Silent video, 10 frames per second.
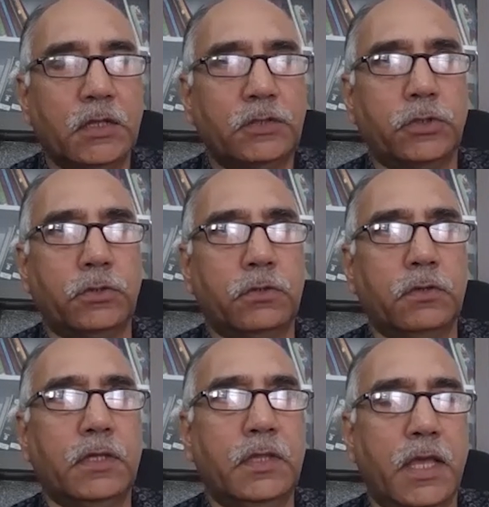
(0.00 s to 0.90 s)
So
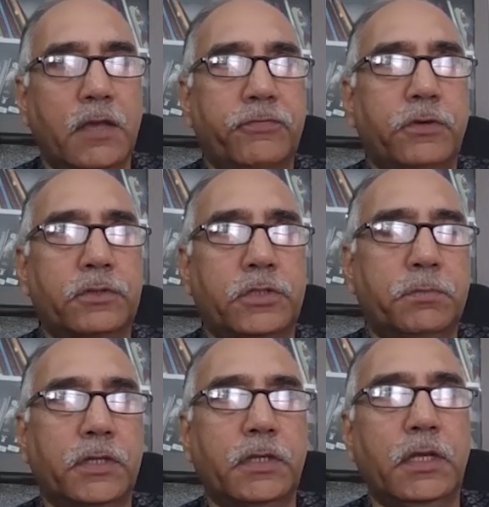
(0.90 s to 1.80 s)
in the Air Force,
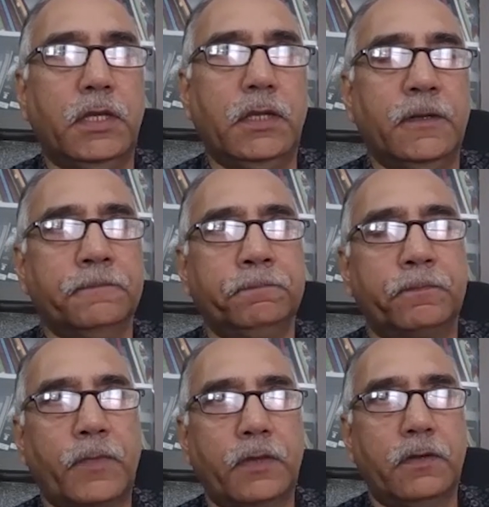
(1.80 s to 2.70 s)
typically
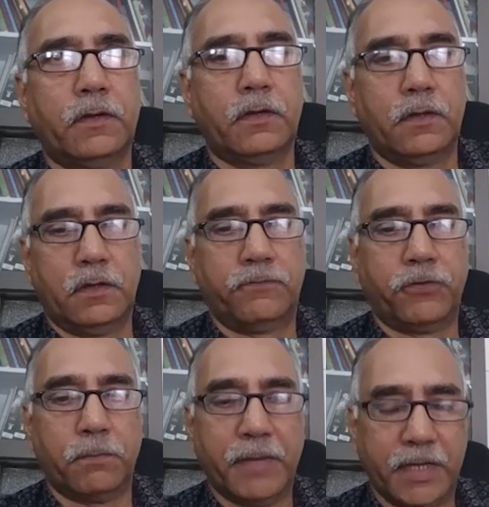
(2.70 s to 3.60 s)

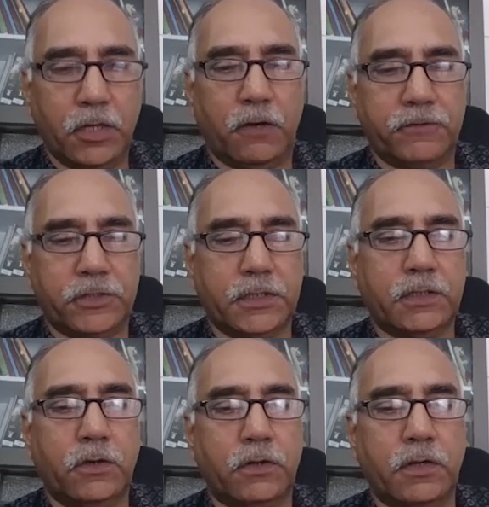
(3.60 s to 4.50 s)
for a medical officer
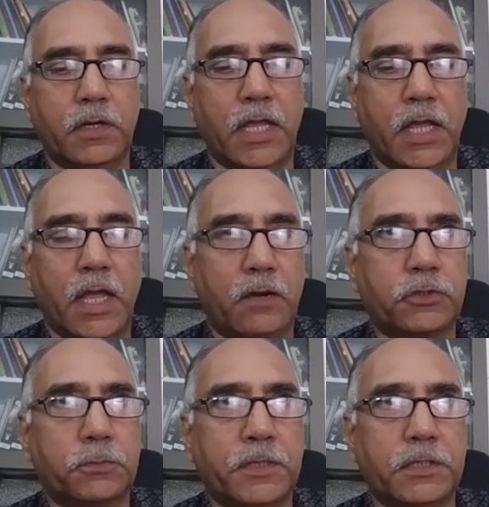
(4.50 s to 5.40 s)
or an
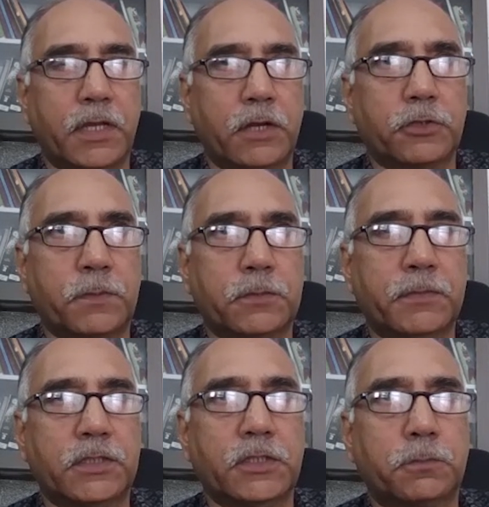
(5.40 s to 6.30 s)
aerospace
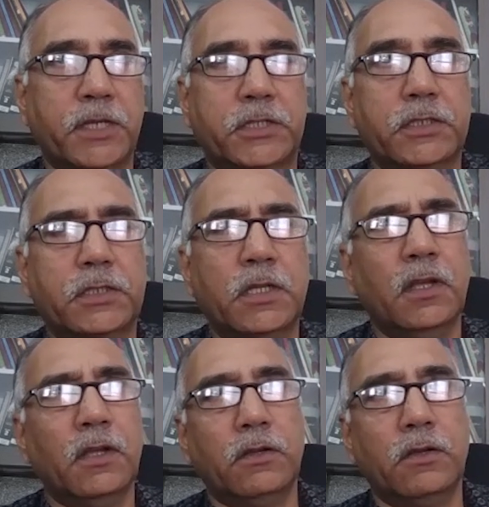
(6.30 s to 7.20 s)
medicine specialist,
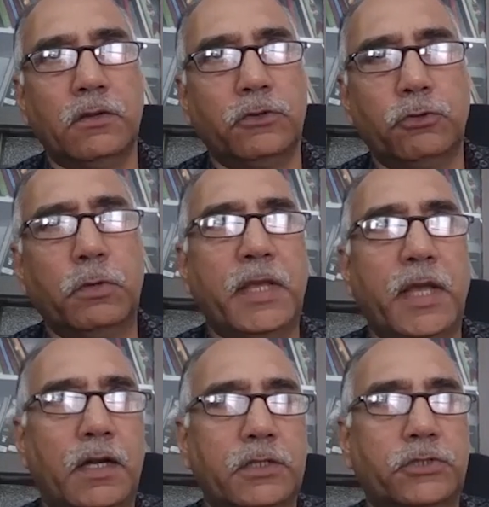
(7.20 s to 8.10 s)
you will be
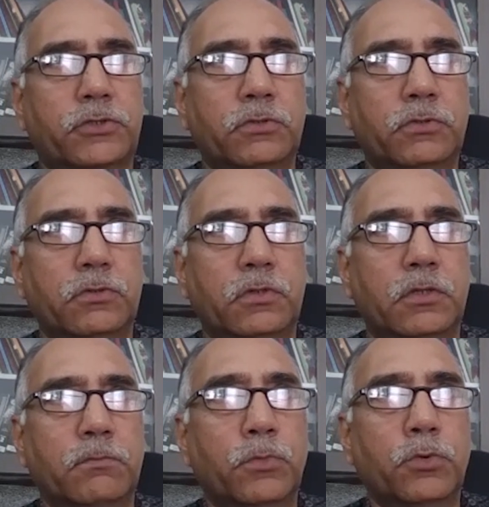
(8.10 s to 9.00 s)
asked
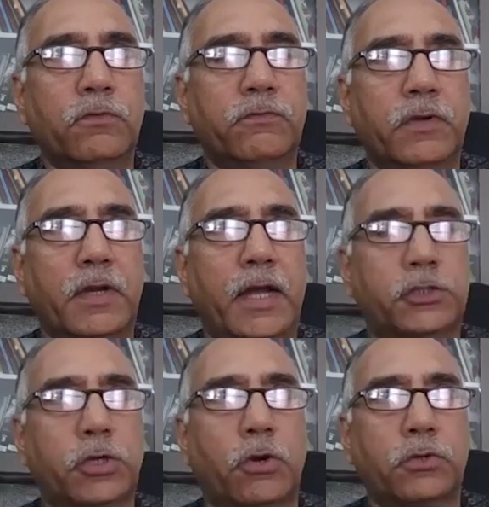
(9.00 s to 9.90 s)
to move
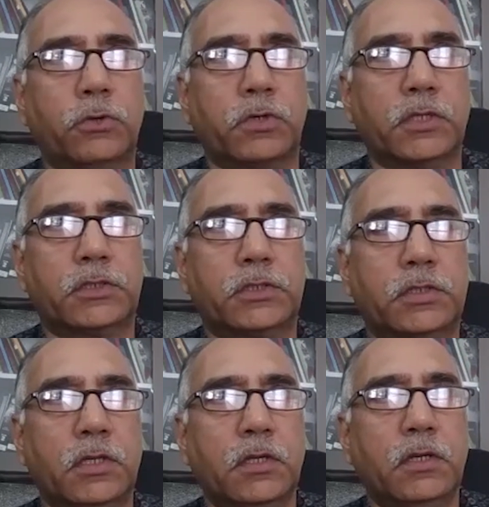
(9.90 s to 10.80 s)
at short
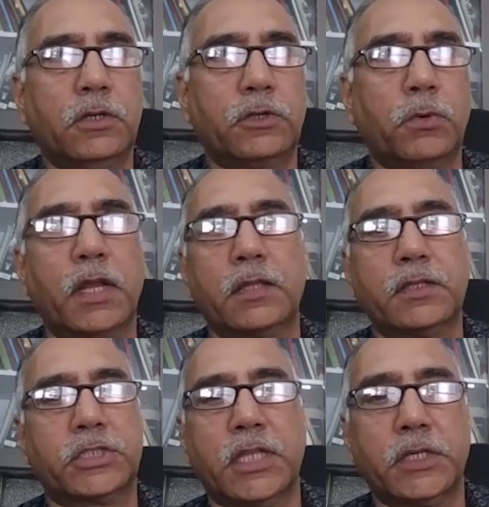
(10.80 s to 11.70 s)
notice to
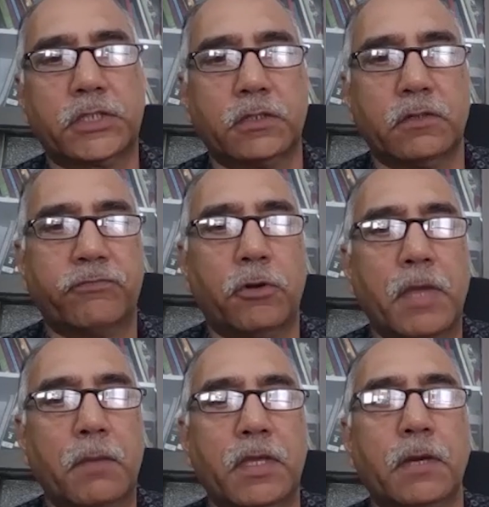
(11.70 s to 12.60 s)
another station for
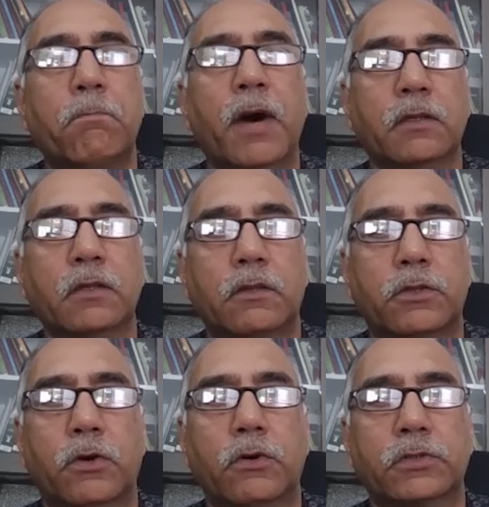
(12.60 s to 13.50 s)
maybe a
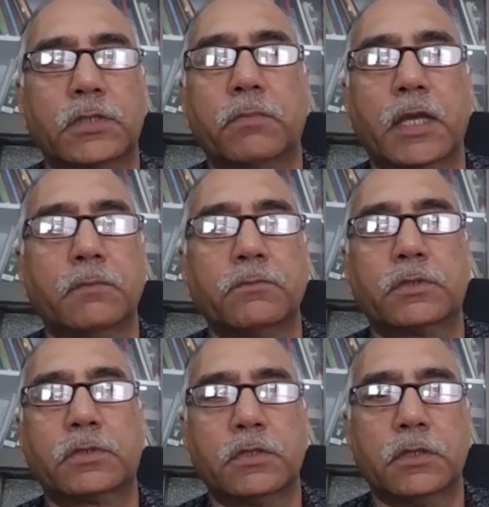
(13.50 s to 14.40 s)
month or
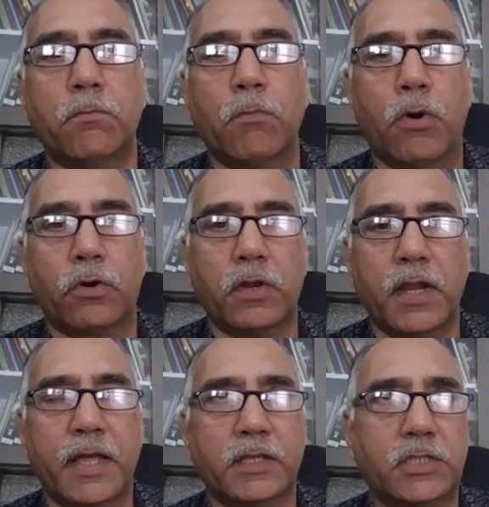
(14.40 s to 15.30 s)
sometimes more or
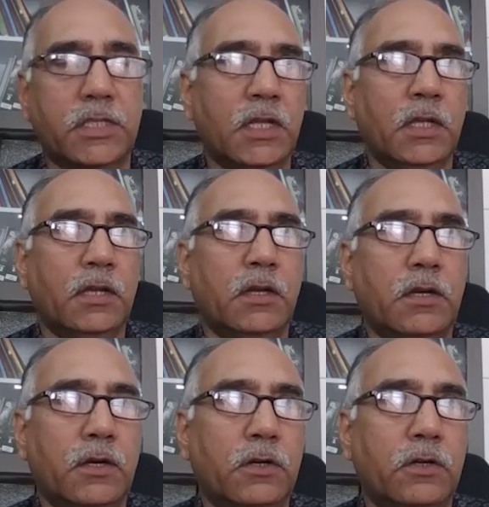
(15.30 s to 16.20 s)
less
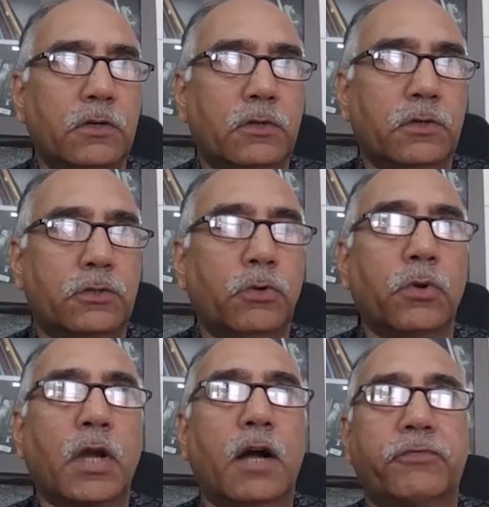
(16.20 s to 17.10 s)
to
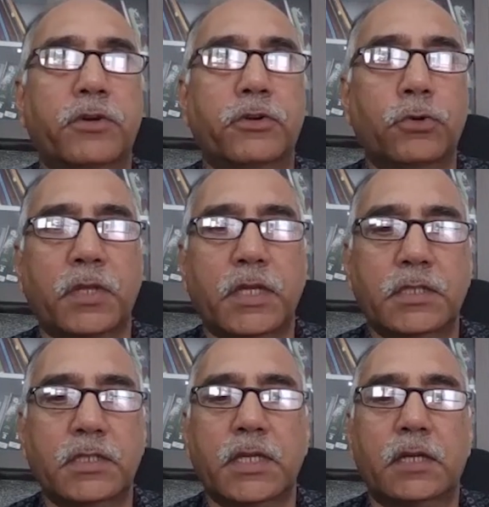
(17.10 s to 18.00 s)
look after
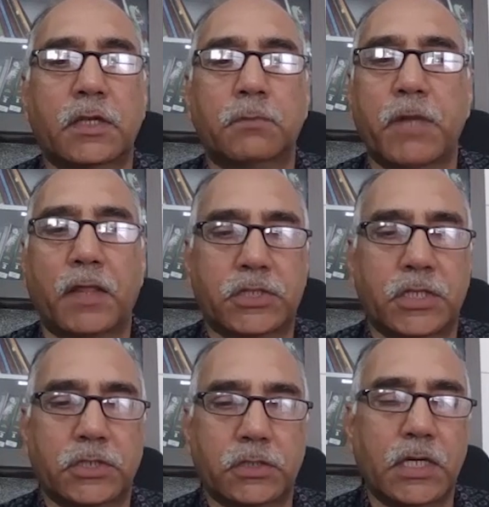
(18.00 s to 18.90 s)
duties at another
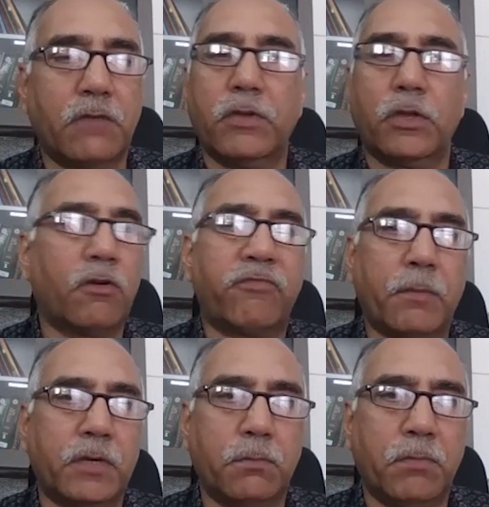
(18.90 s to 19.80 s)
station, leaving your
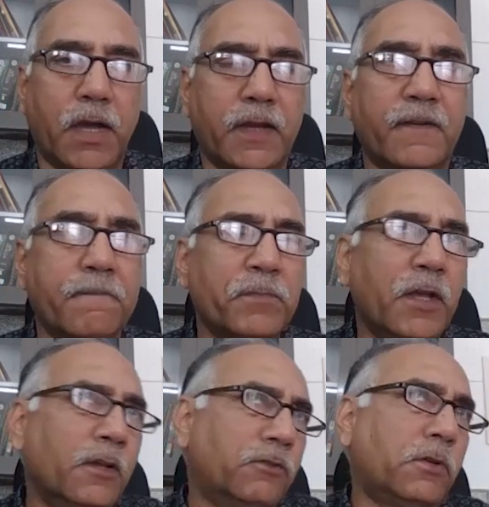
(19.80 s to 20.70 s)
family behind.
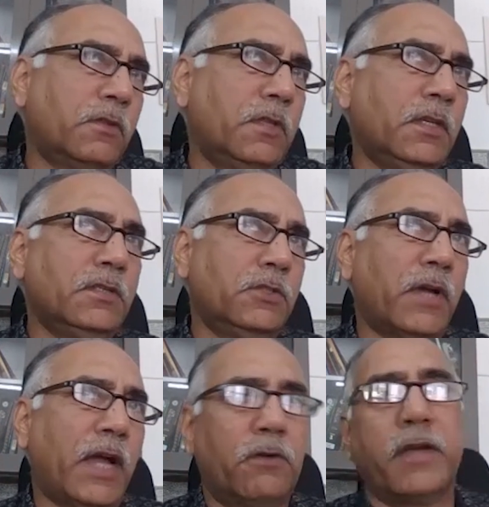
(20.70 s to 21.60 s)
So these
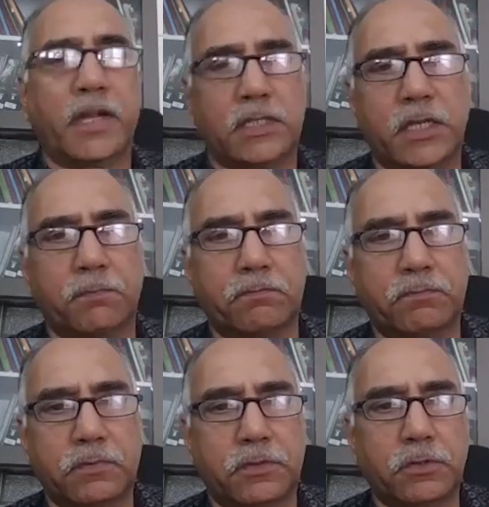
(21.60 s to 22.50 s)
you have to accept.
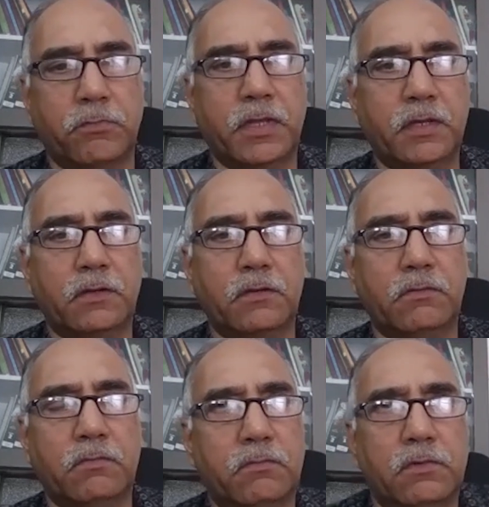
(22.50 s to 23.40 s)
So whether,
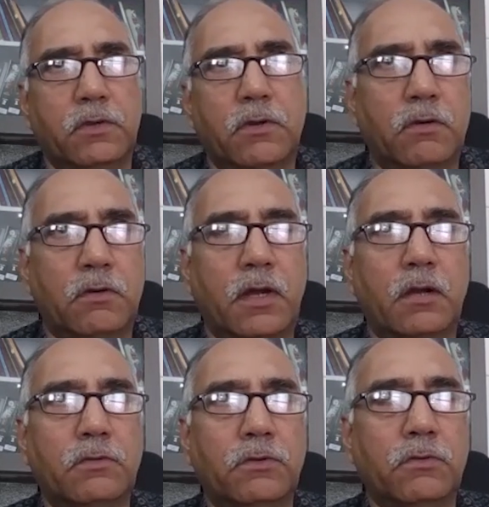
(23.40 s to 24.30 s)
you
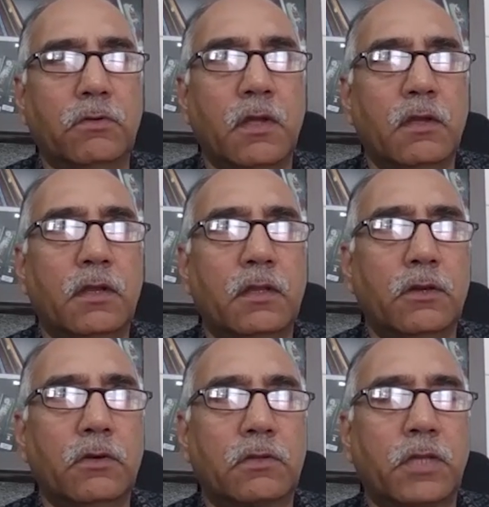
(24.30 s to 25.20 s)
know, you in
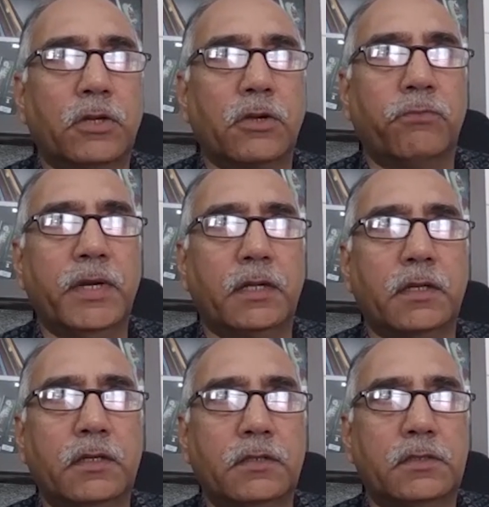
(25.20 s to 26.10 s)
the thick of
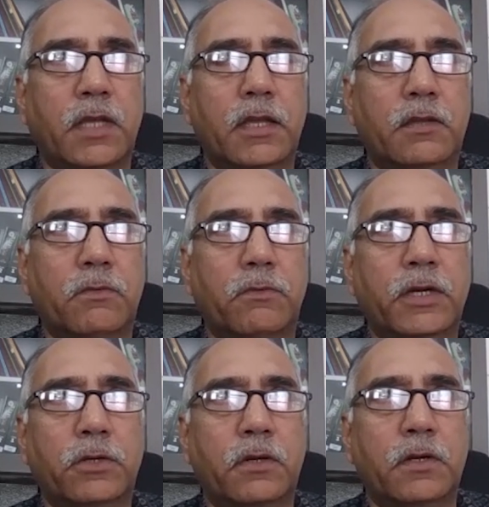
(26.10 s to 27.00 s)
winters, I
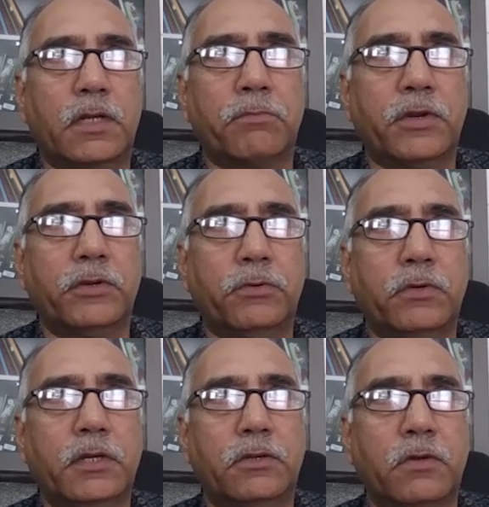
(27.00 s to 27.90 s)
went on a temporary
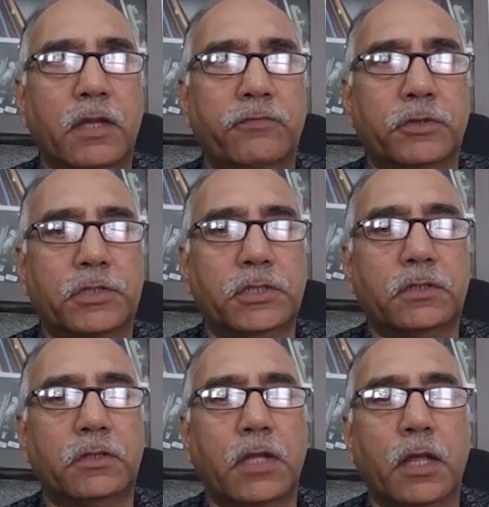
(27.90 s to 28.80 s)
duty to Air Force
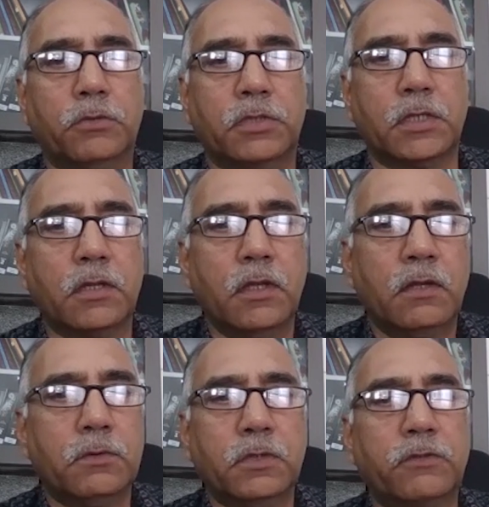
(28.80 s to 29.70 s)
Station Dalhousie,
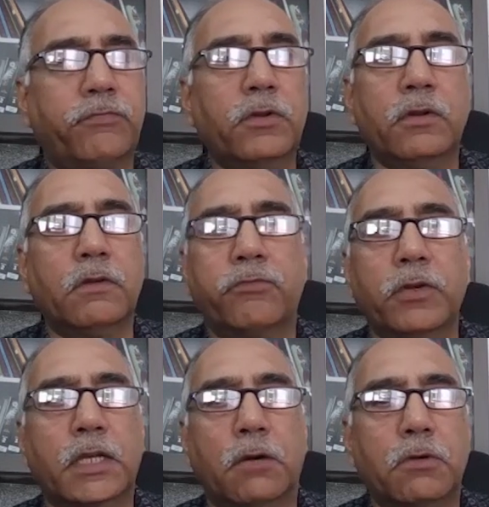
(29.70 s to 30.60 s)
which was
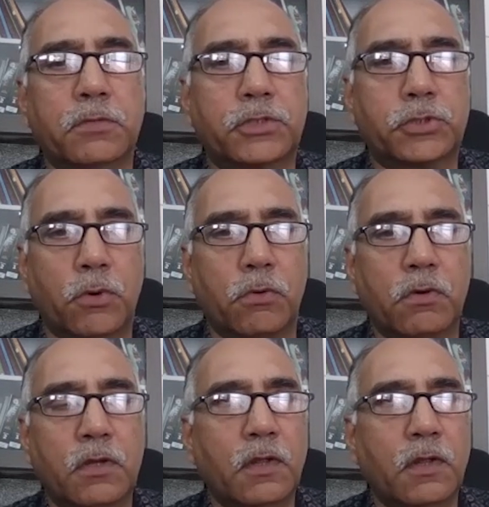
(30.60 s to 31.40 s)
fully covered with snow.